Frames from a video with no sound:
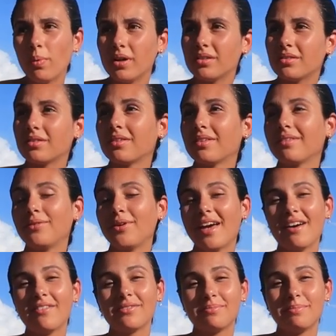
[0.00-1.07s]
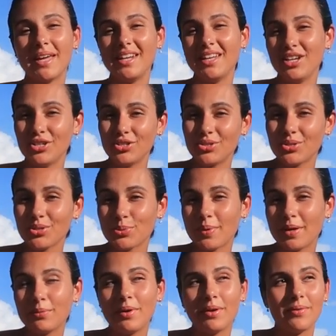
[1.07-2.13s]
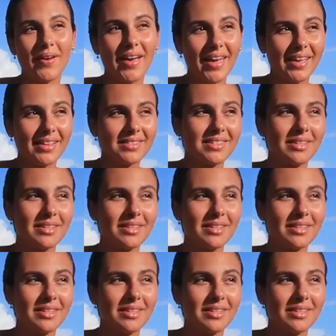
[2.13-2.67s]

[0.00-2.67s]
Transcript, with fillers: but we have many issues when we rent.